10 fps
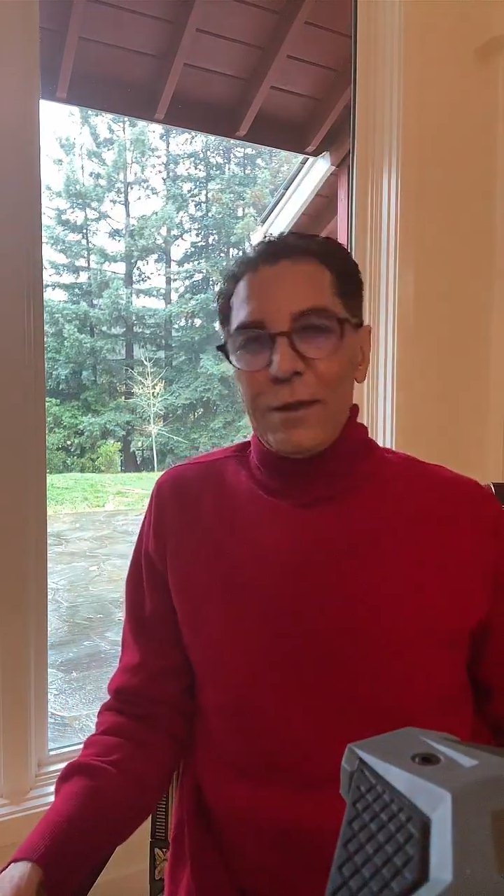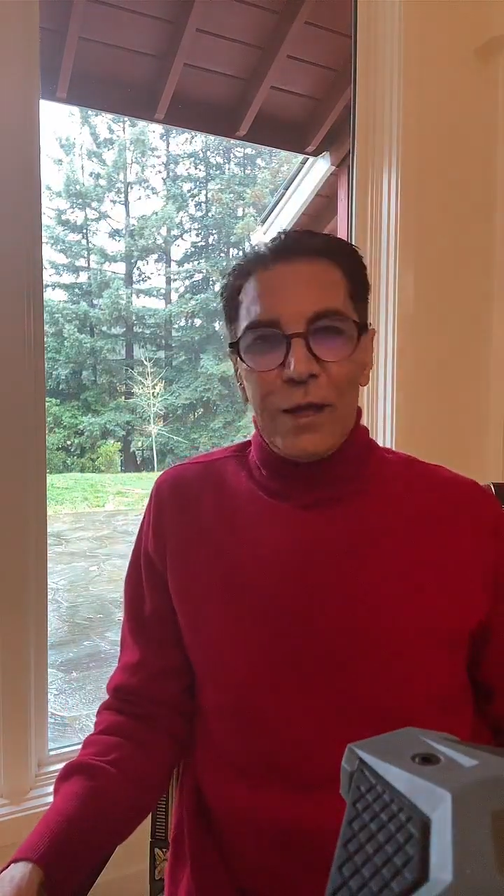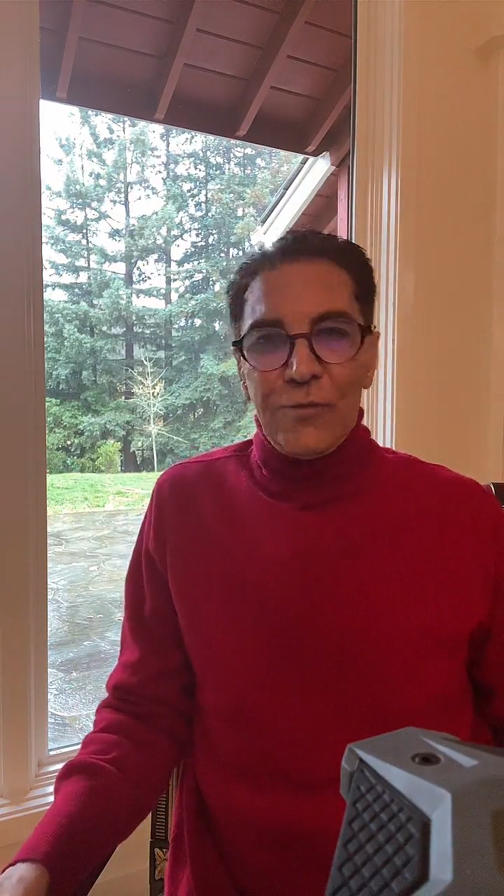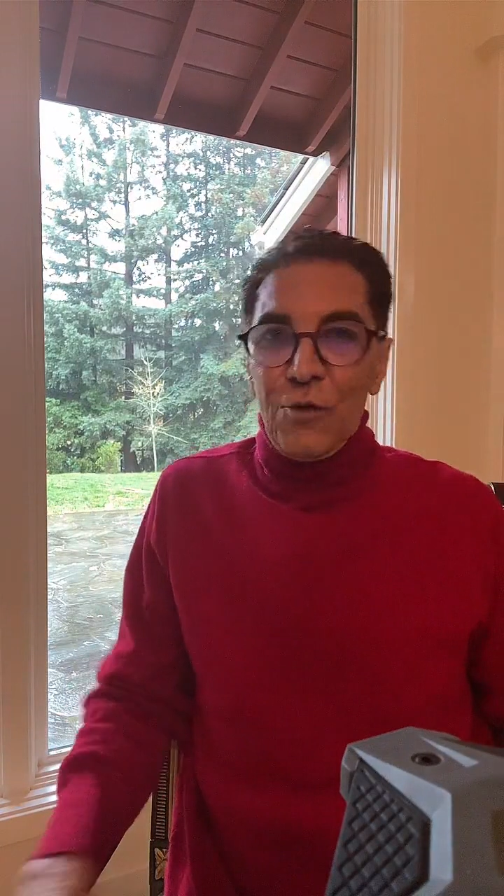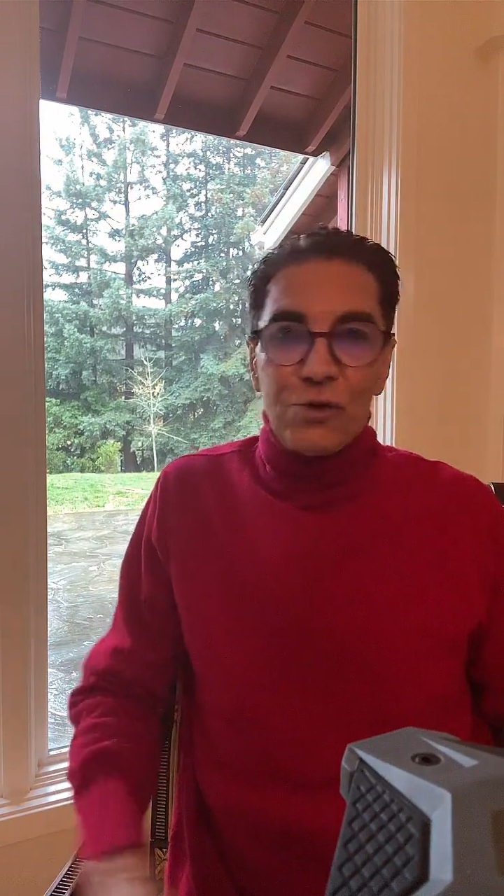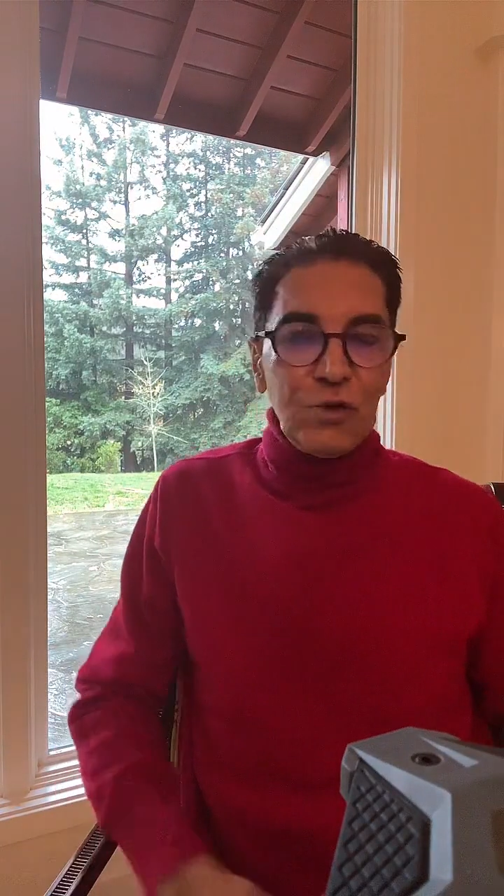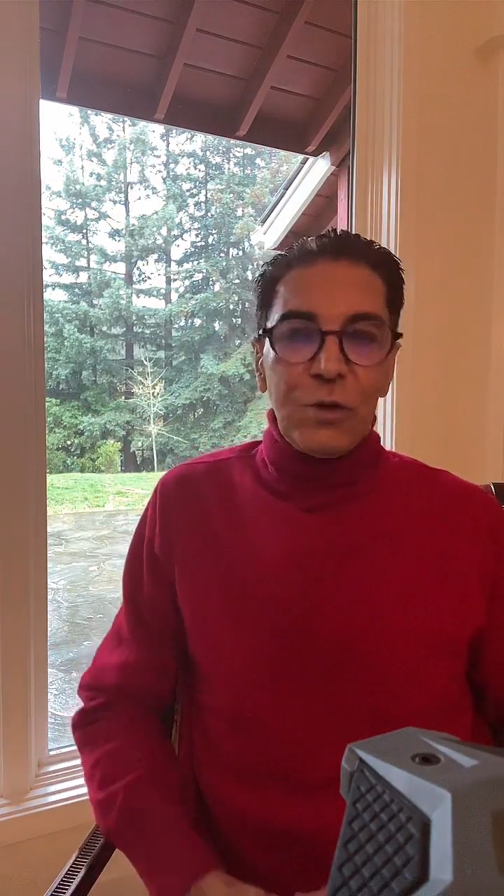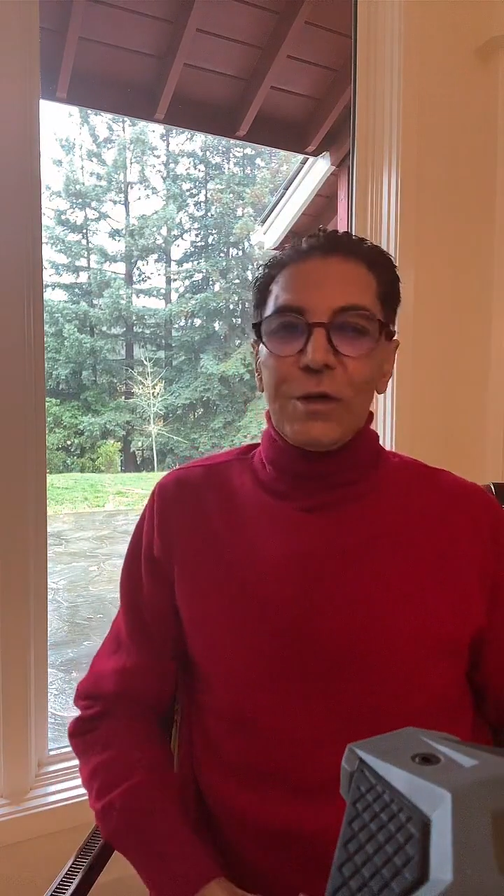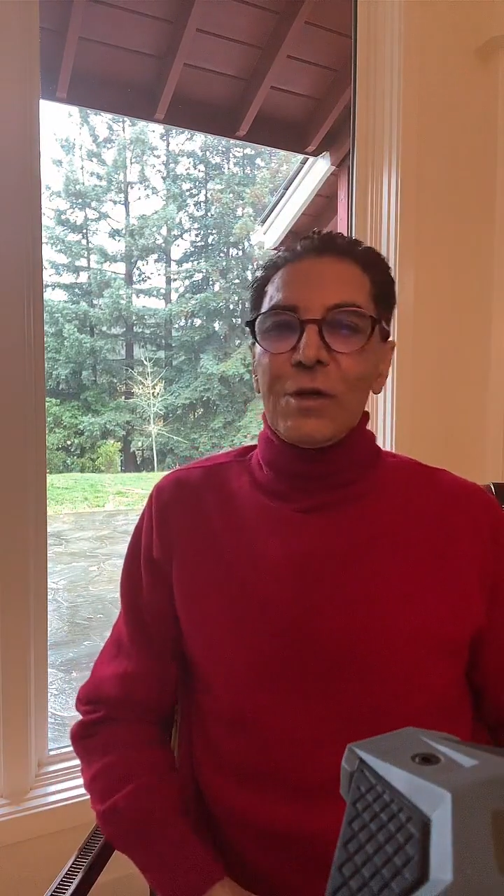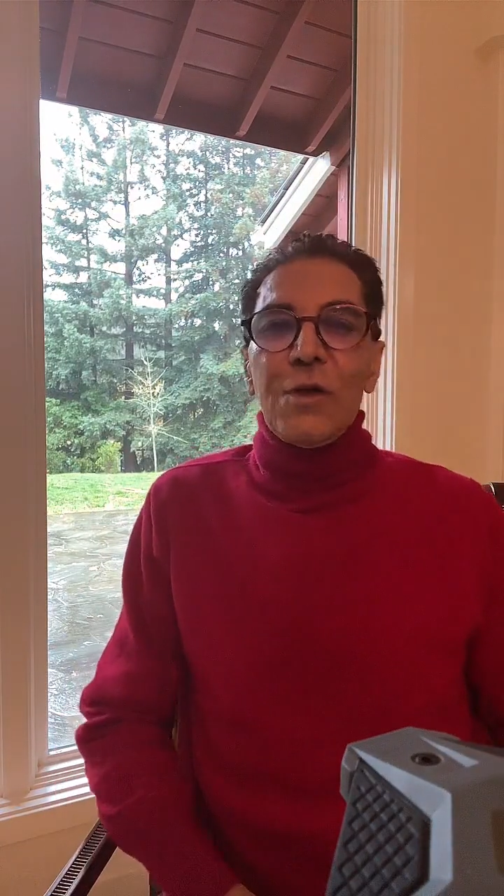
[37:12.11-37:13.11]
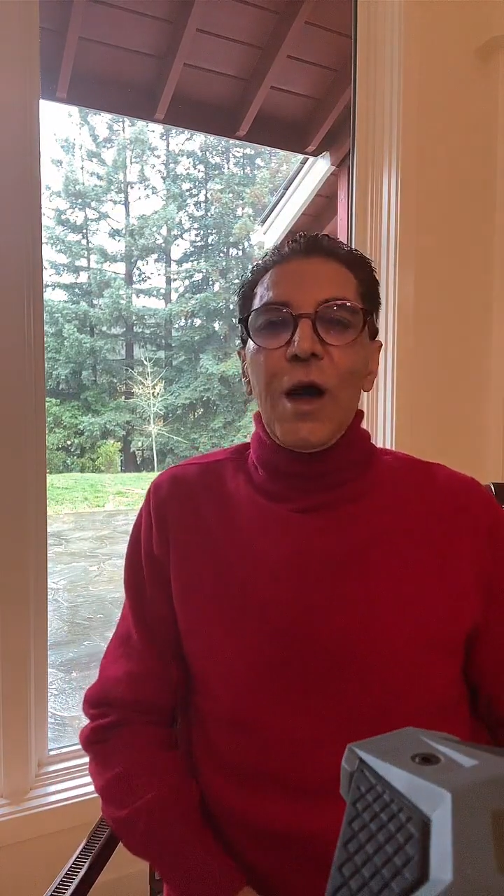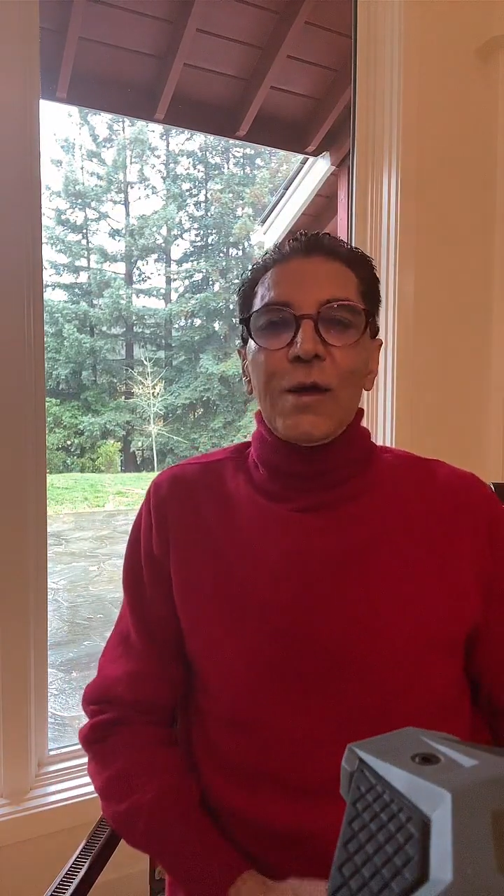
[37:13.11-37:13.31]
but unfortunately they